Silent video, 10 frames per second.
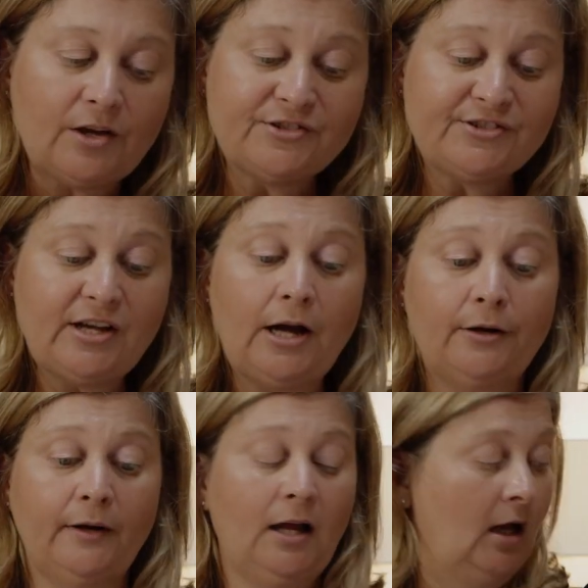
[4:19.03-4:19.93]
So
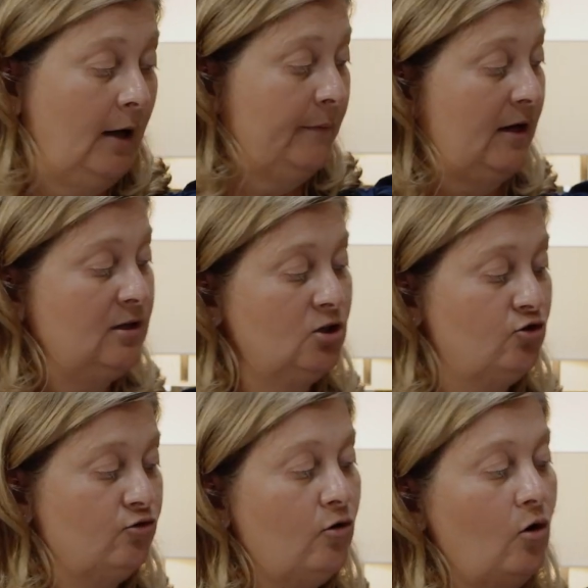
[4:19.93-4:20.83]
I'm going to
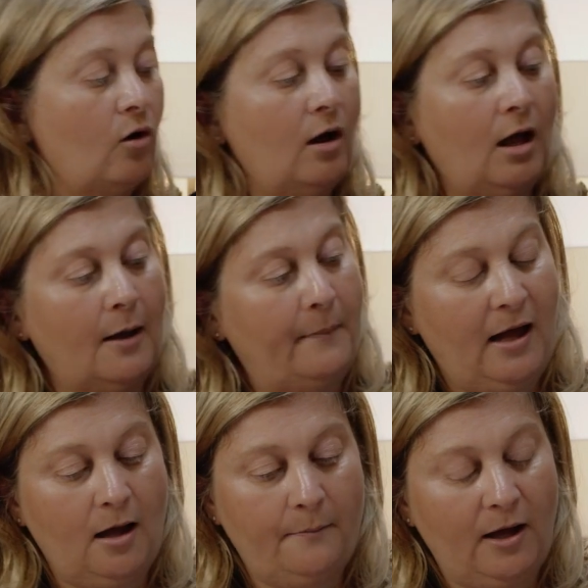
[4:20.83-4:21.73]
draw our
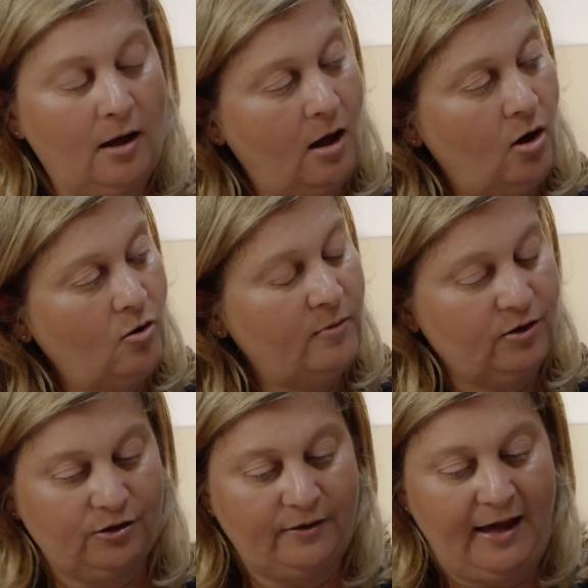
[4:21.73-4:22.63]
part whole model